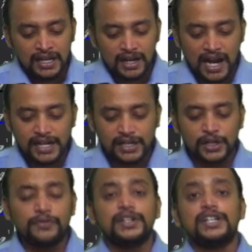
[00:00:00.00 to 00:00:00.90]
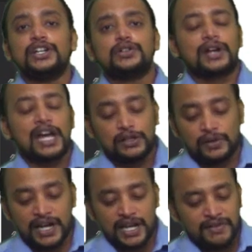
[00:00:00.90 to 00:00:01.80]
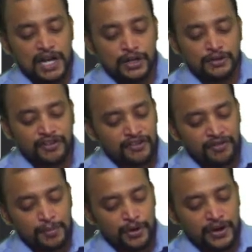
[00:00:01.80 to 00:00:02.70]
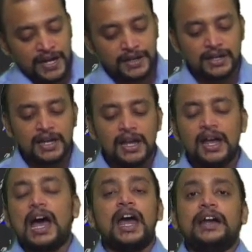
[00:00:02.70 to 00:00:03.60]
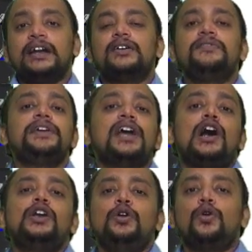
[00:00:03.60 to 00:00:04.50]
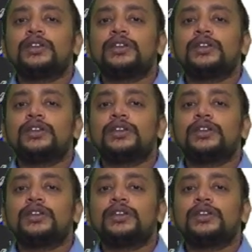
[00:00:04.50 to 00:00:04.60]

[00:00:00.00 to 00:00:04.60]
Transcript: Right now we need to calculate the value for February. And we all know